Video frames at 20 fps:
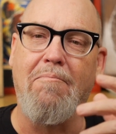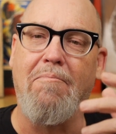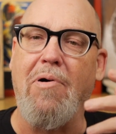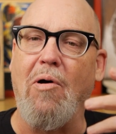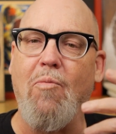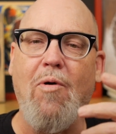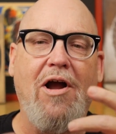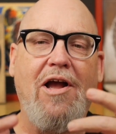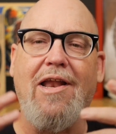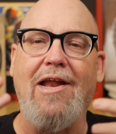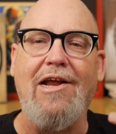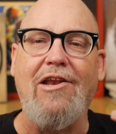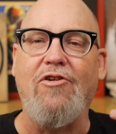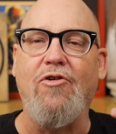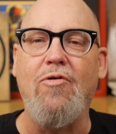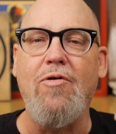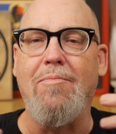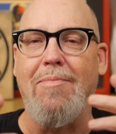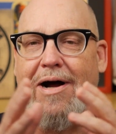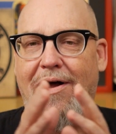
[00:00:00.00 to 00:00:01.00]
But what can I
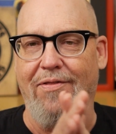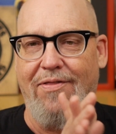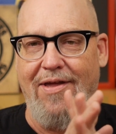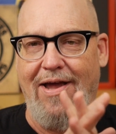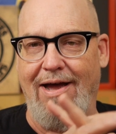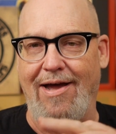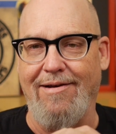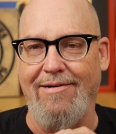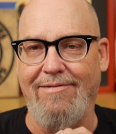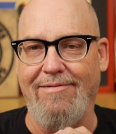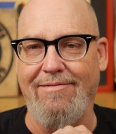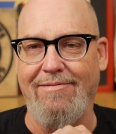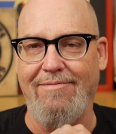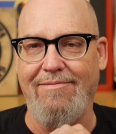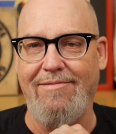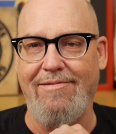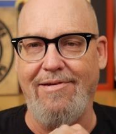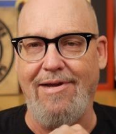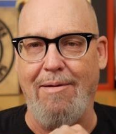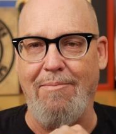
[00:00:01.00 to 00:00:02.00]
do about that?
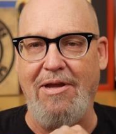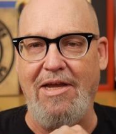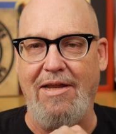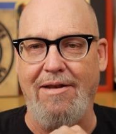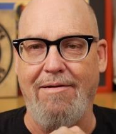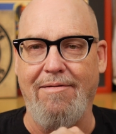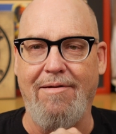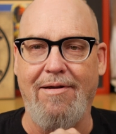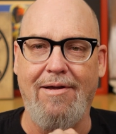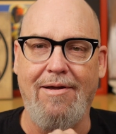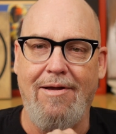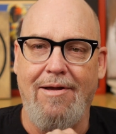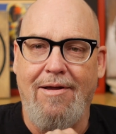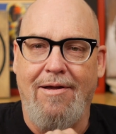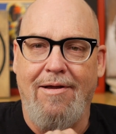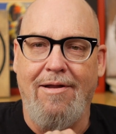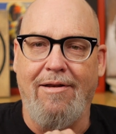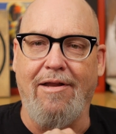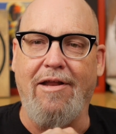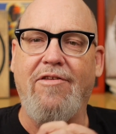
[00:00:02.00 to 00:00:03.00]
I mean,
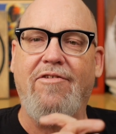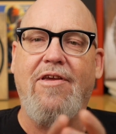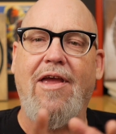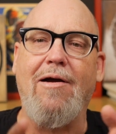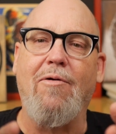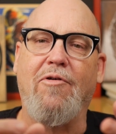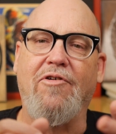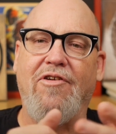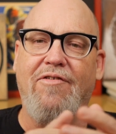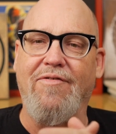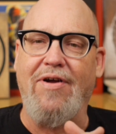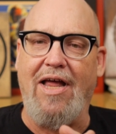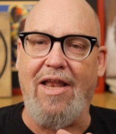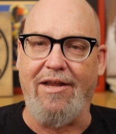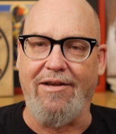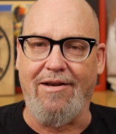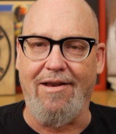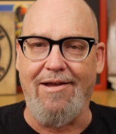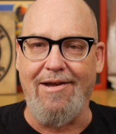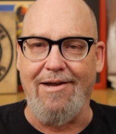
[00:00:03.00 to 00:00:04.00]
let's say it was a
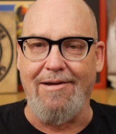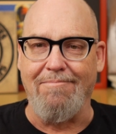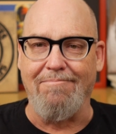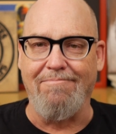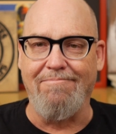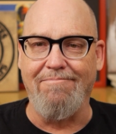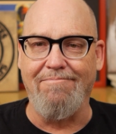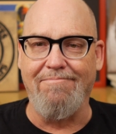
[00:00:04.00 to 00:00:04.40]
valid claim.